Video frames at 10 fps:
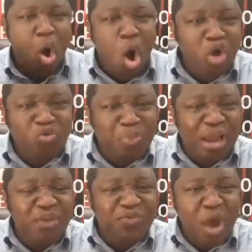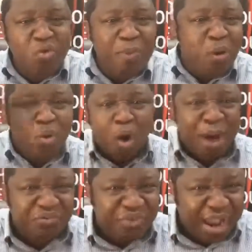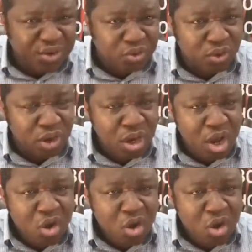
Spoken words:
your husband, if you're a woman, will come and find you.